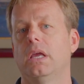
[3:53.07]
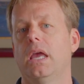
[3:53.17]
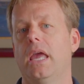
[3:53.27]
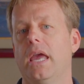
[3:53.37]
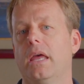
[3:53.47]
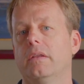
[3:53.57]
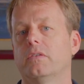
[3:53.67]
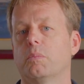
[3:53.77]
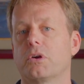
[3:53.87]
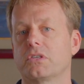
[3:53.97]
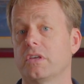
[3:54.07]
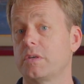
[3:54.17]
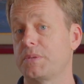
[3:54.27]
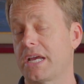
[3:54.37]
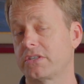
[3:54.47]
And so personal
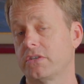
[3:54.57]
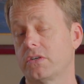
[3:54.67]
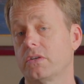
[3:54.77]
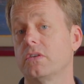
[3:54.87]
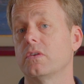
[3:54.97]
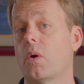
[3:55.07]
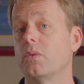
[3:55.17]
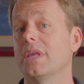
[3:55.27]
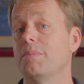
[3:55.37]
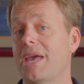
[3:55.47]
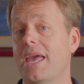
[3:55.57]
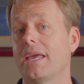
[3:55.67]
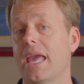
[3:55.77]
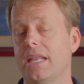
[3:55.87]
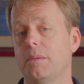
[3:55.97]
injury protection insurance is only
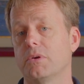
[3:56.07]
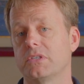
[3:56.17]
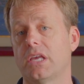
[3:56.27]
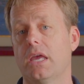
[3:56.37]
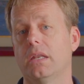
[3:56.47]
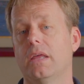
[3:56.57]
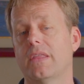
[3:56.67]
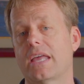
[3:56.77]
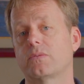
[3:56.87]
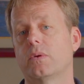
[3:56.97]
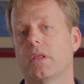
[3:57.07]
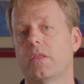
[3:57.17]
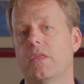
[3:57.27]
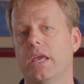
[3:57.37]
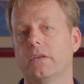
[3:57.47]
paying 80%. And that's one of the
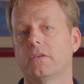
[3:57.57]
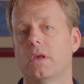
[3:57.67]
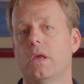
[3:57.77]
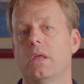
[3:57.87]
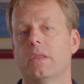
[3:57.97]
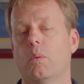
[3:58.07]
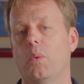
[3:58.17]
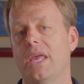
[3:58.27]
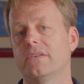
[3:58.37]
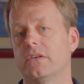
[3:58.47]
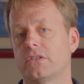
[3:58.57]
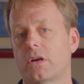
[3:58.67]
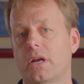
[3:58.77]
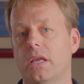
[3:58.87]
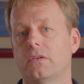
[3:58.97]
things that we as
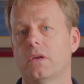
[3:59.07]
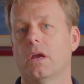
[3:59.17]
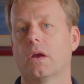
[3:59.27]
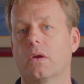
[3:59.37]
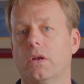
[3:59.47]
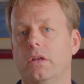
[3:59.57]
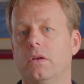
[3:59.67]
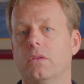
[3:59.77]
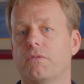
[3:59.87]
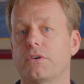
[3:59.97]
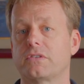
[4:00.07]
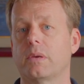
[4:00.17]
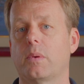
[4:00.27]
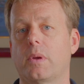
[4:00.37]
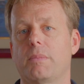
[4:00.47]
attorneys are going to do. The first
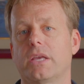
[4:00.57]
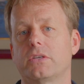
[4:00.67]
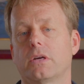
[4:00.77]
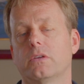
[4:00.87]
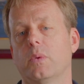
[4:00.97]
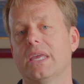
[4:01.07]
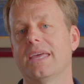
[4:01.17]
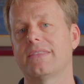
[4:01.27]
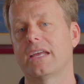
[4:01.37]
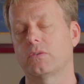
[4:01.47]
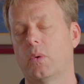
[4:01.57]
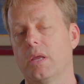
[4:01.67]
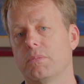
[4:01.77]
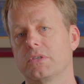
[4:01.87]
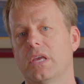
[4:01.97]
want to make sure is we get that
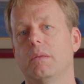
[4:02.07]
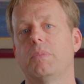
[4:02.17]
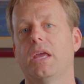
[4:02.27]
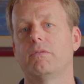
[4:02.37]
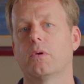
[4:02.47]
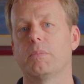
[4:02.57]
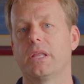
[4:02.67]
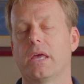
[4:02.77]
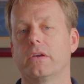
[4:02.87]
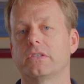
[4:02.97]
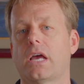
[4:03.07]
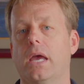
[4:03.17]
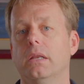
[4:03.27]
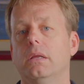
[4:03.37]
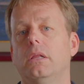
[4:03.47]
20% paid for by the other side.